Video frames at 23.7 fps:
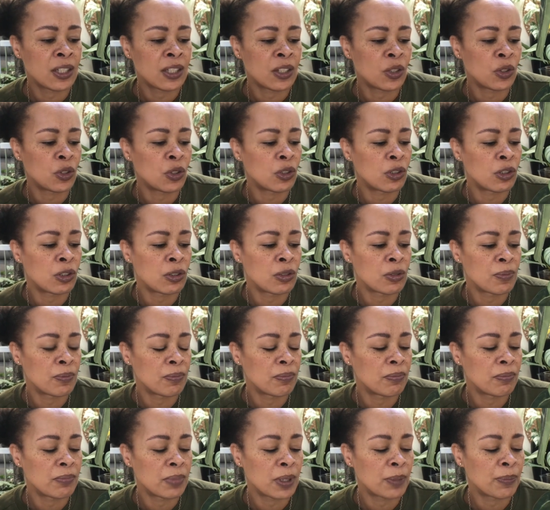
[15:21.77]
or
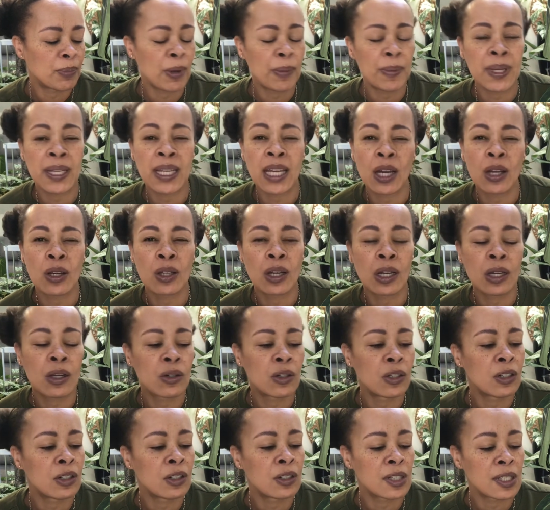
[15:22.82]
probably cocoa
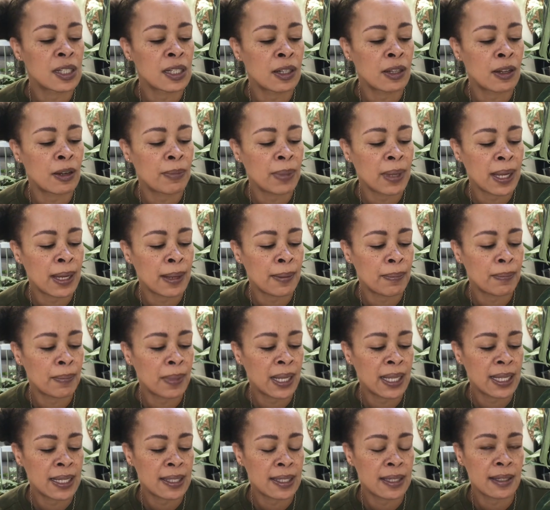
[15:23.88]
coir, because a lot of
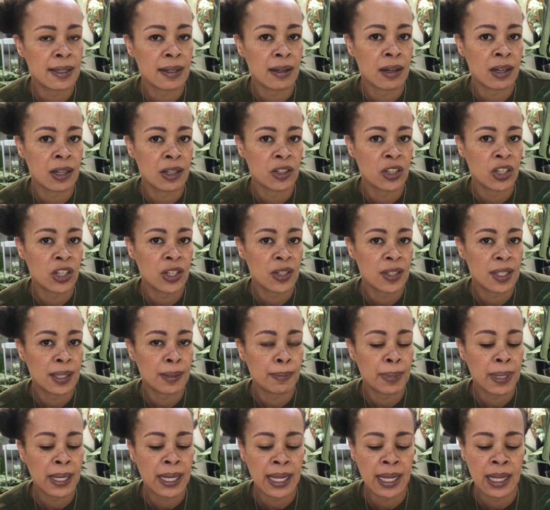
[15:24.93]
places aren't using
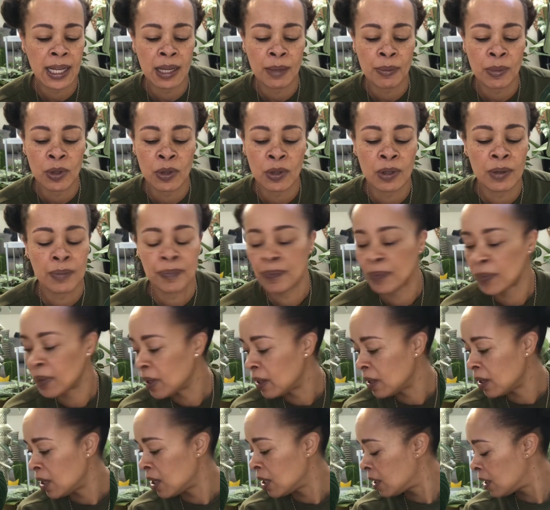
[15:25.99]
peat anymore.
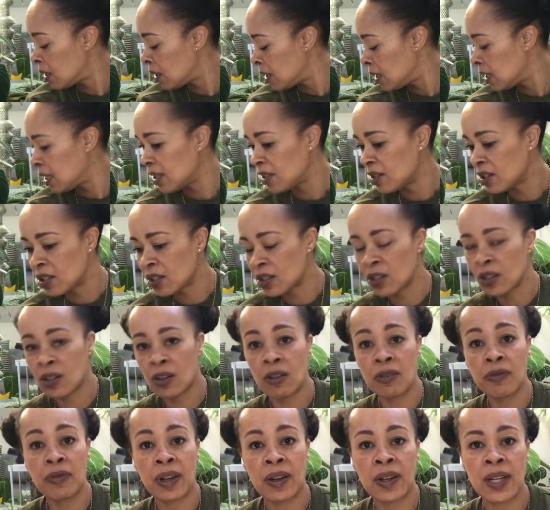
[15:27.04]
It's just not
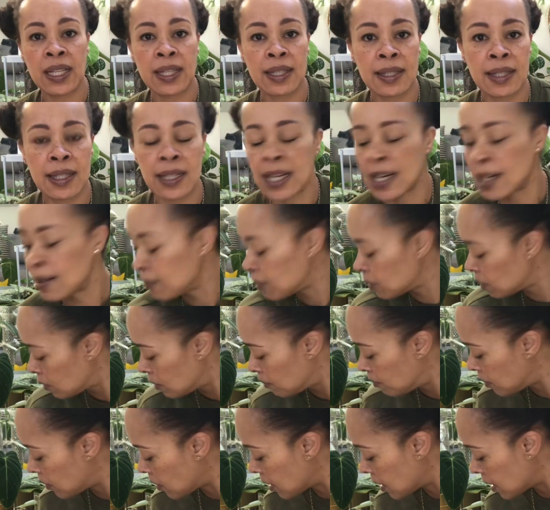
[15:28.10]
a very sustainable
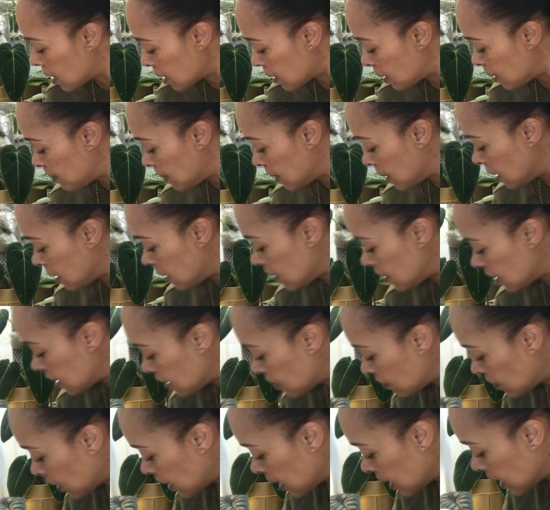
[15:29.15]
product to be using
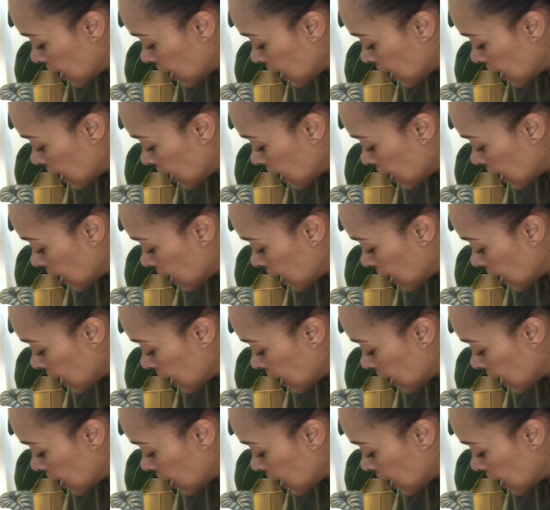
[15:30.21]
right